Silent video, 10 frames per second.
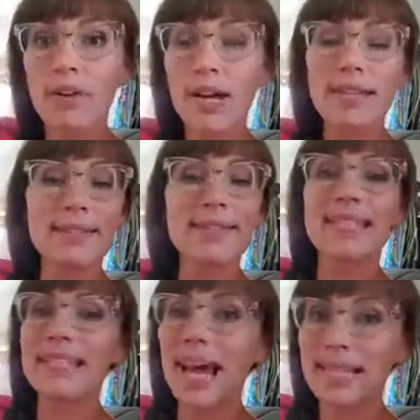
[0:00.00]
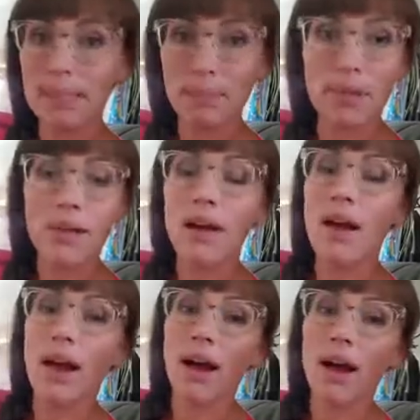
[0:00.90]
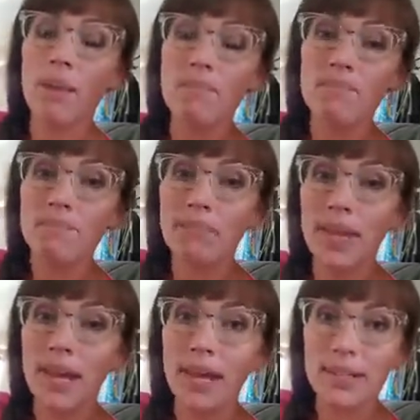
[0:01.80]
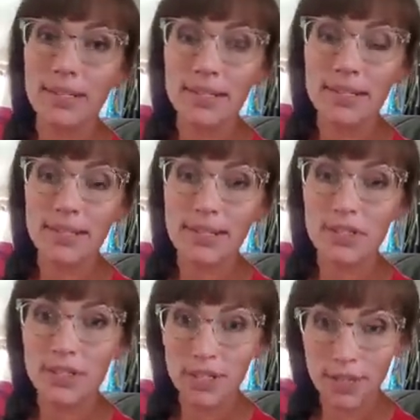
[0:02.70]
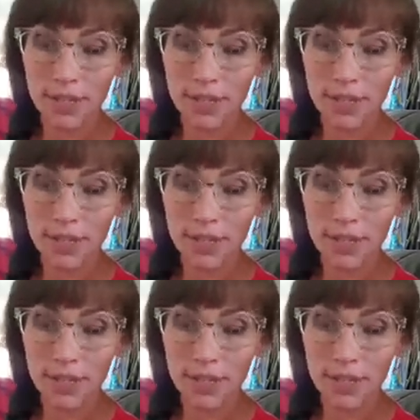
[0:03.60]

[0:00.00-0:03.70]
Right? Just that simple. And just